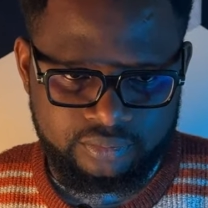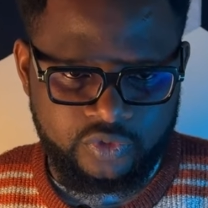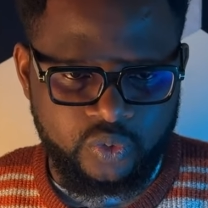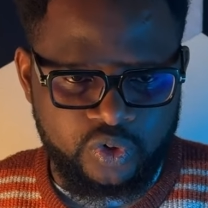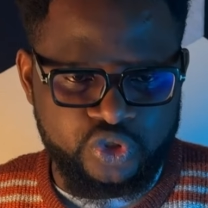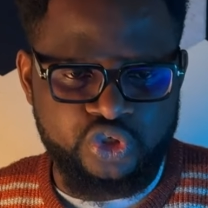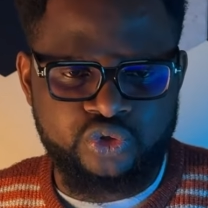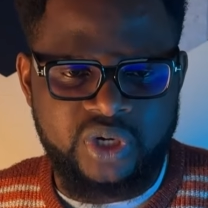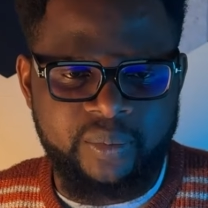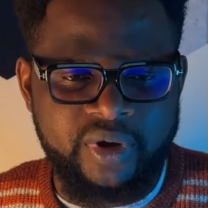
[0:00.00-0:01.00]
What's
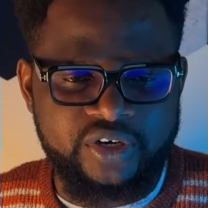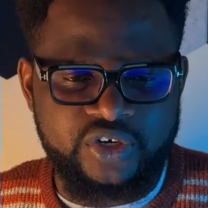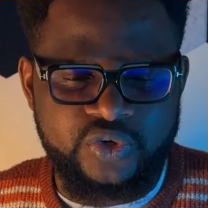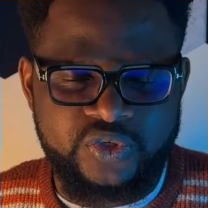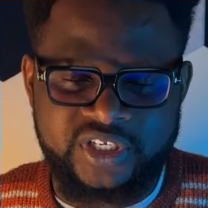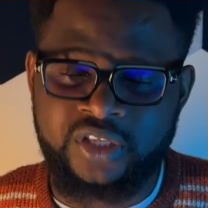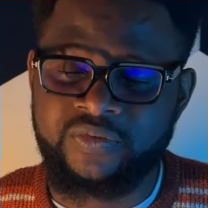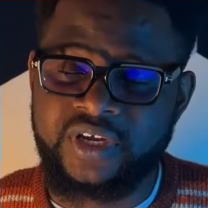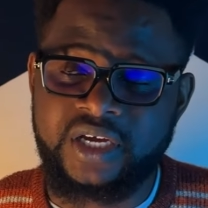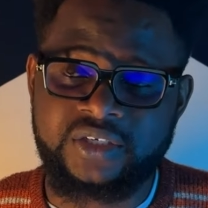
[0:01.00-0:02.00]
true about the new state of
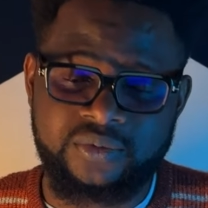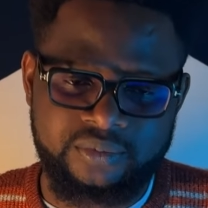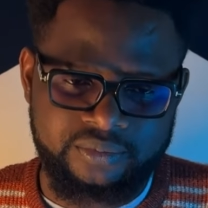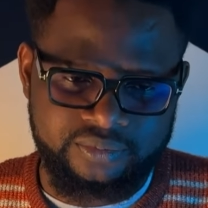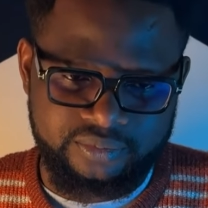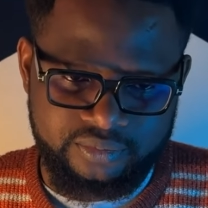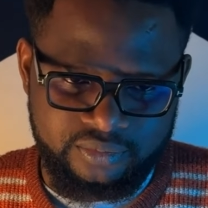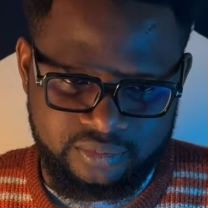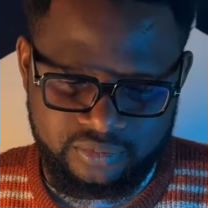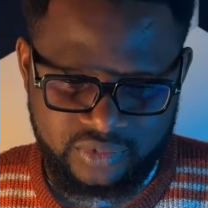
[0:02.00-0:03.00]
the atom?
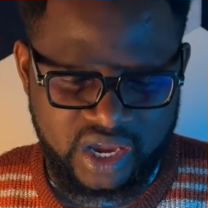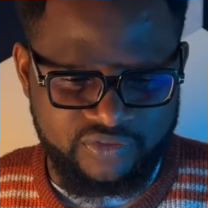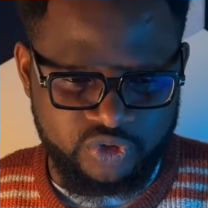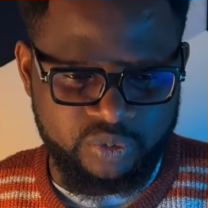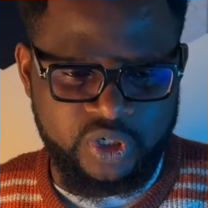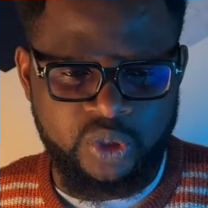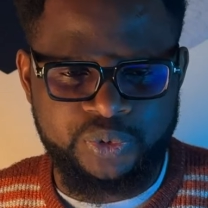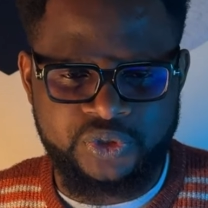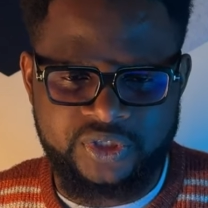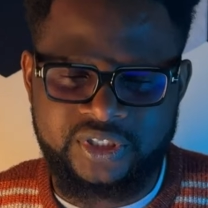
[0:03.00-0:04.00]
You have so many
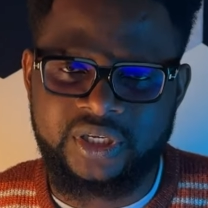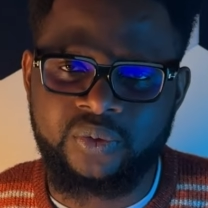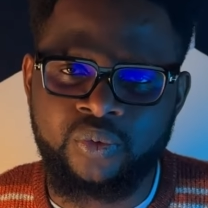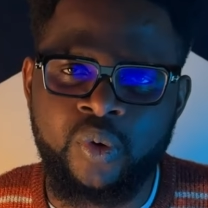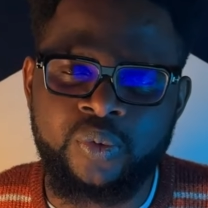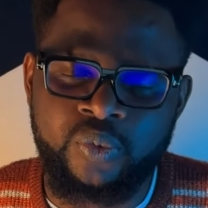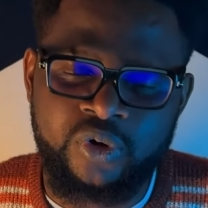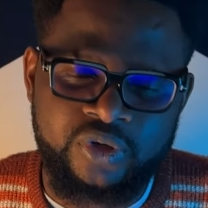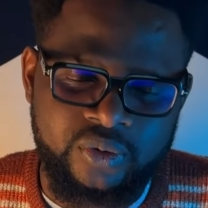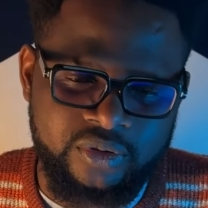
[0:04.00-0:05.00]
options there.
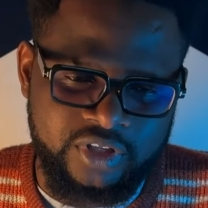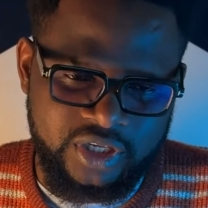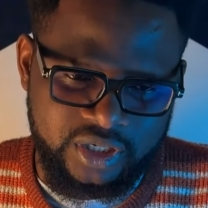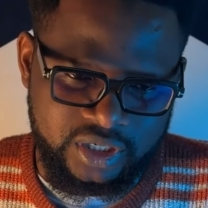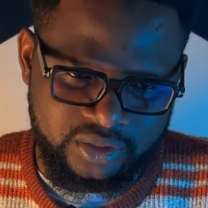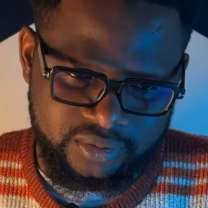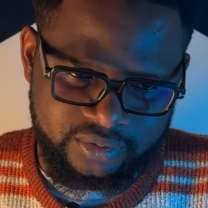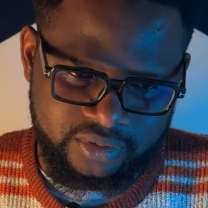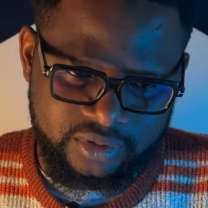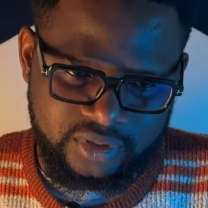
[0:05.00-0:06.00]
What do you think?
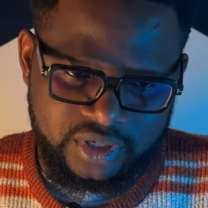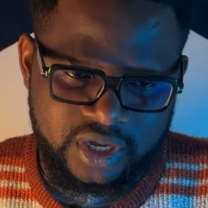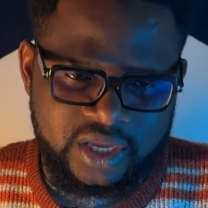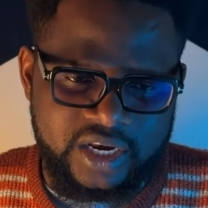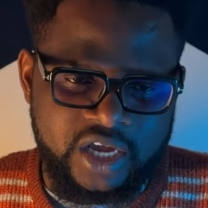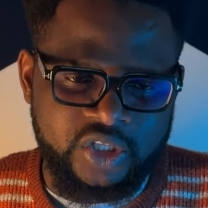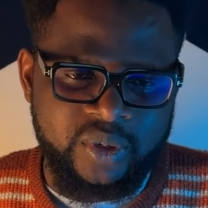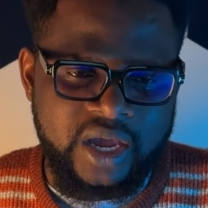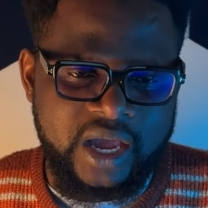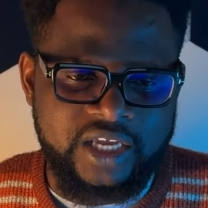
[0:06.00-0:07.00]
The atom
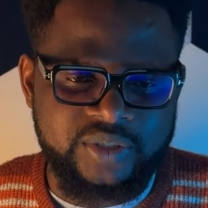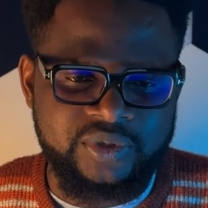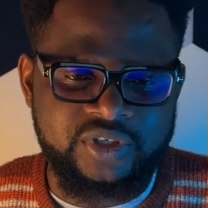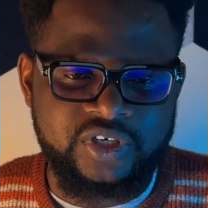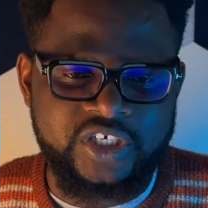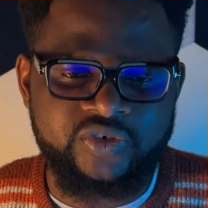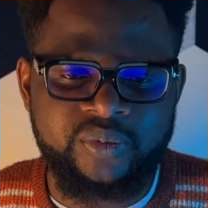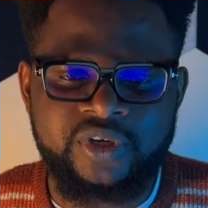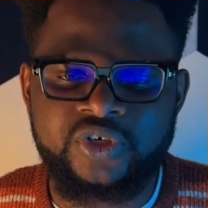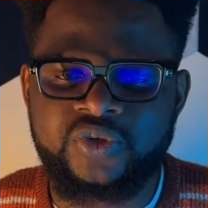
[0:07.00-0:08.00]
has been
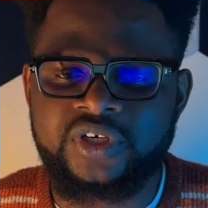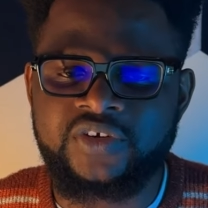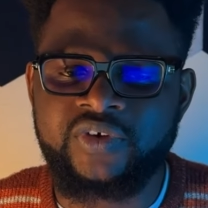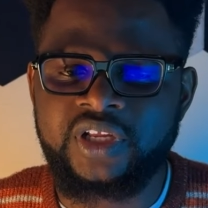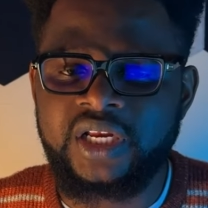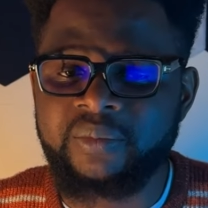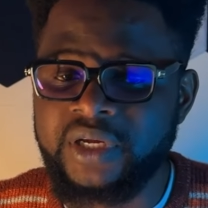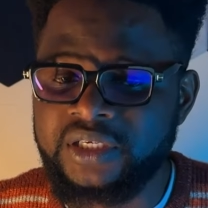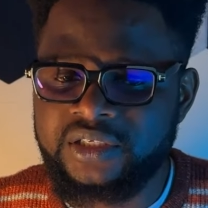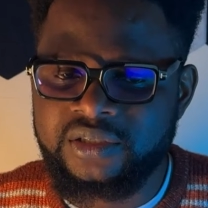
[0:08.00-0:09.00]
transformed into a different
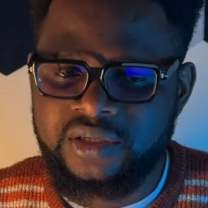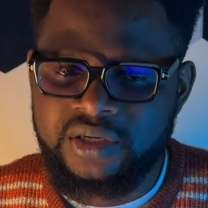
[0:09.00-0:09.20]
element.